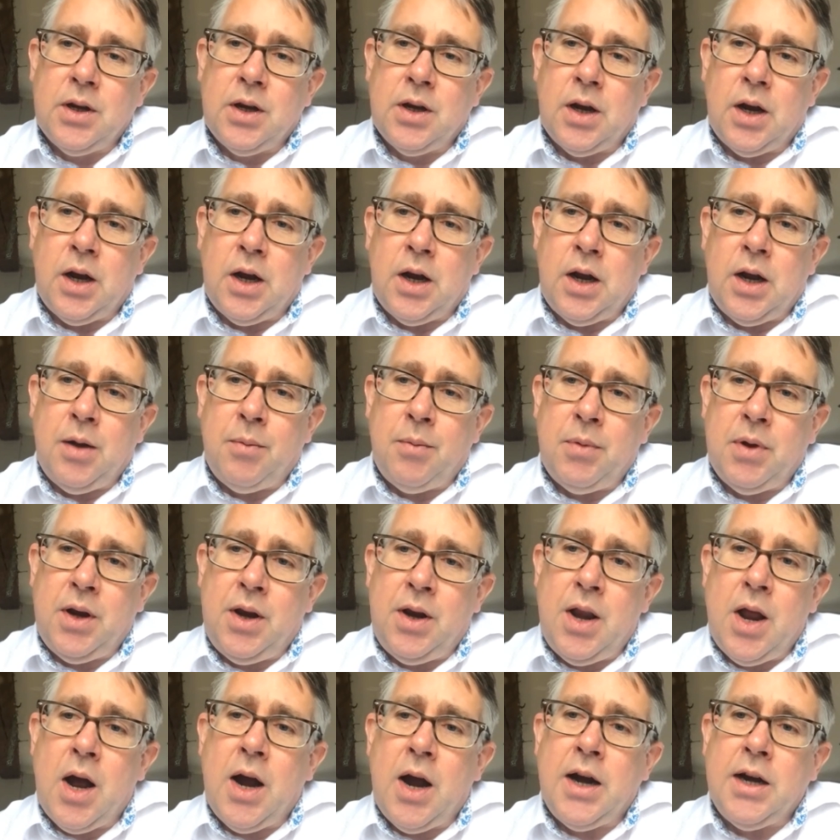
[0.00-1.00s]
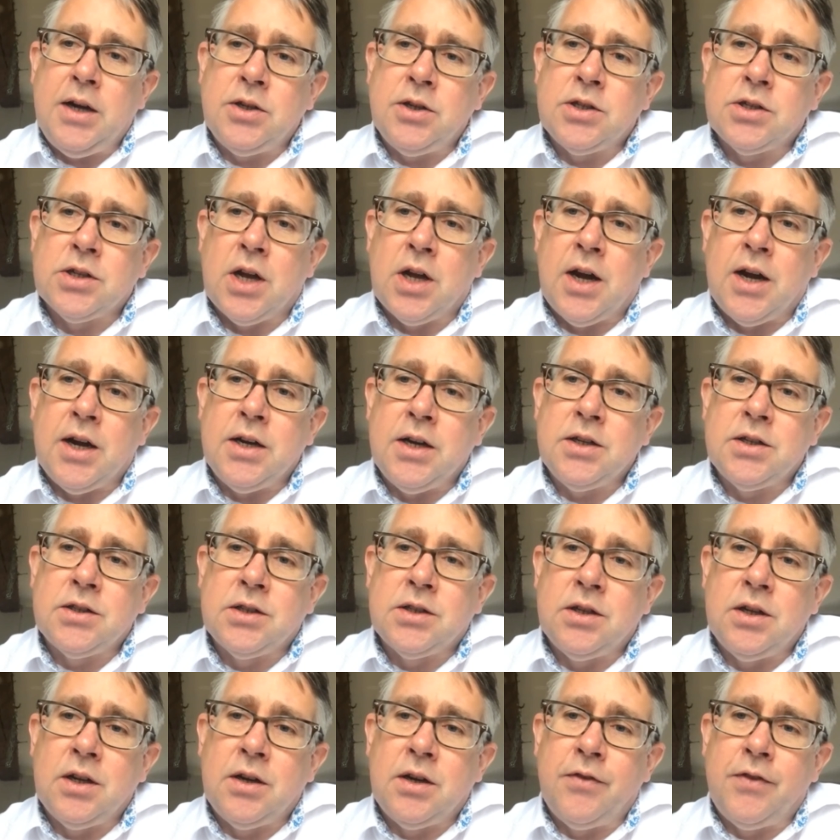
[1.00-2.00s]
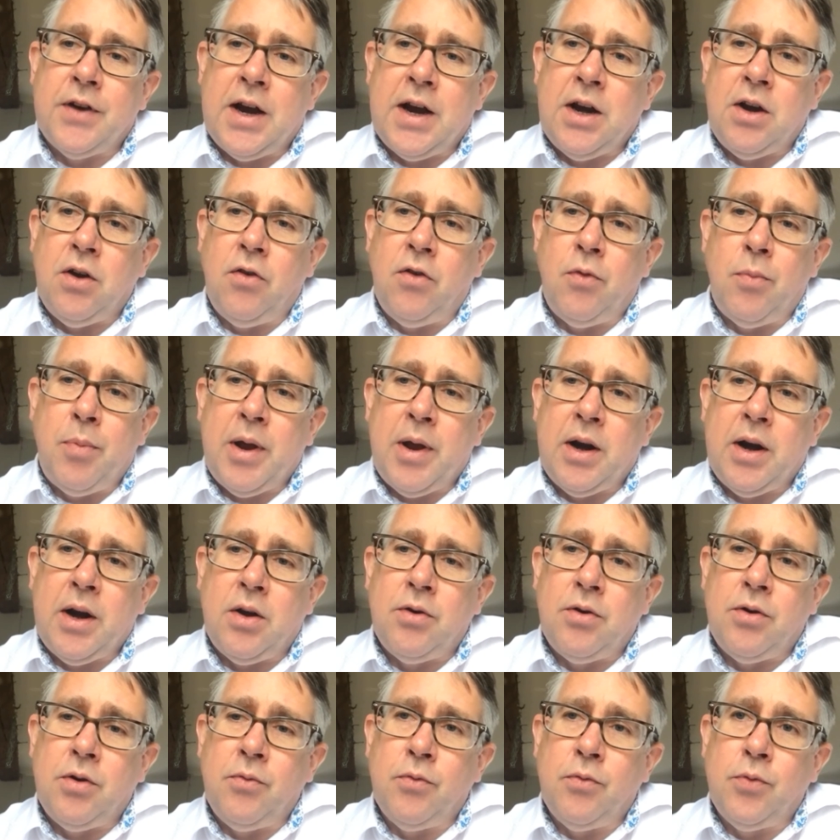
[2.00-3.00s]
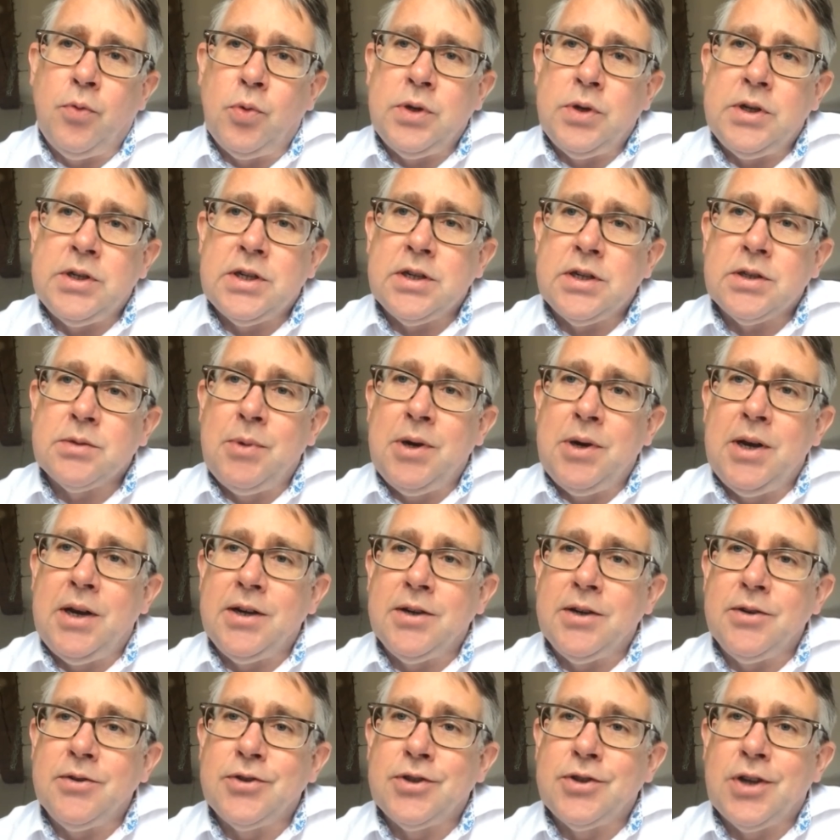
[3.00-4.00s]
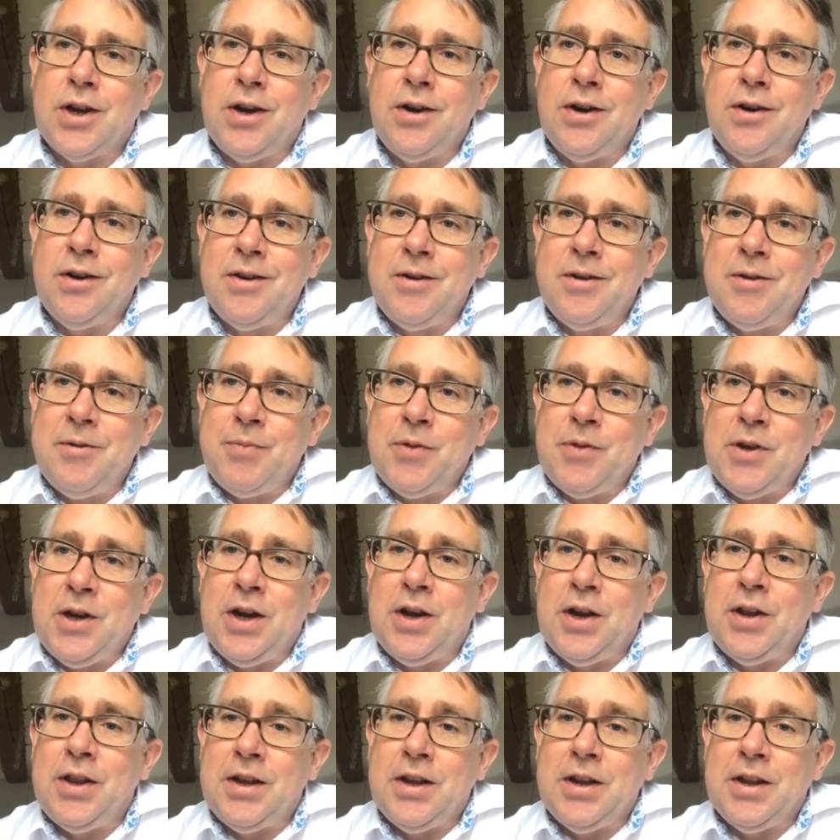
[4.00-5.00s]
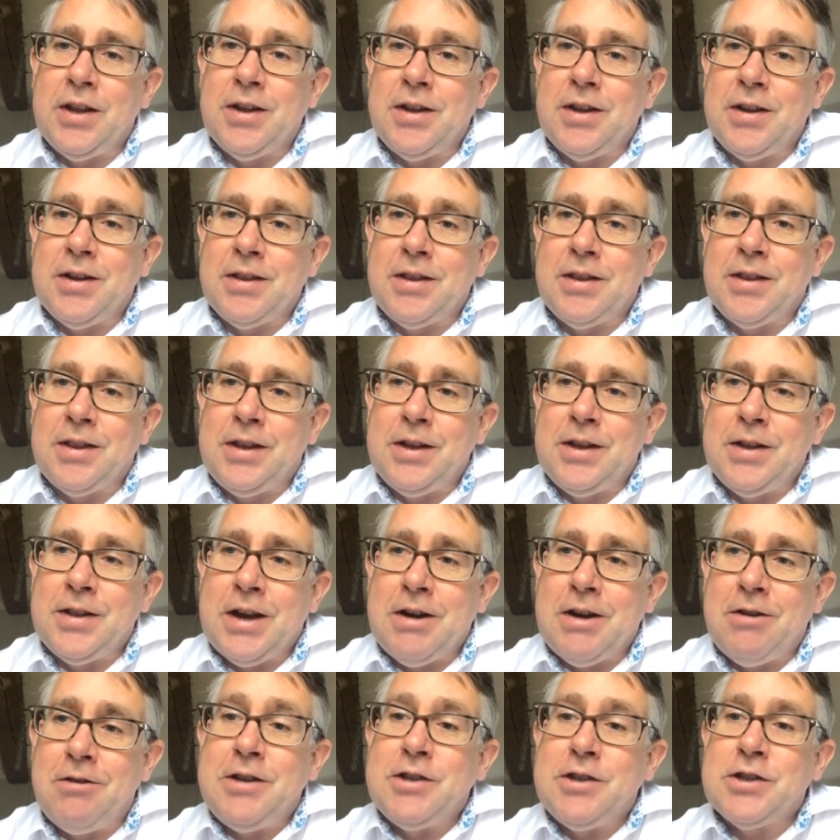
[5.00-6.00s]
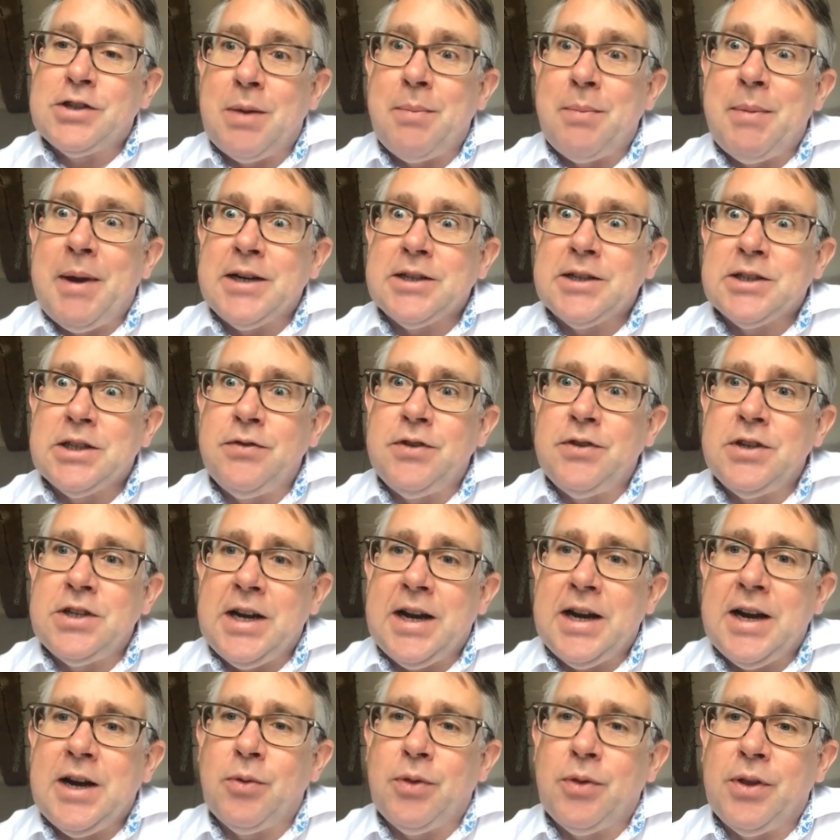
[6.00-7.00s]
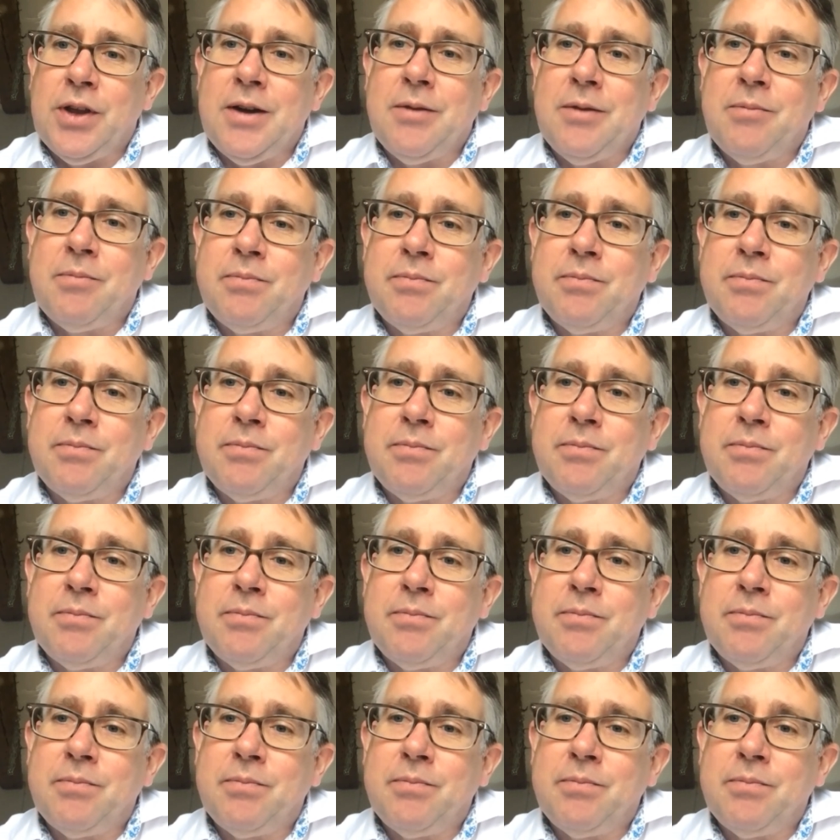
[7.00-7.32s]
9 sites at a value of about 146 million. So, you know, there is some activity out there.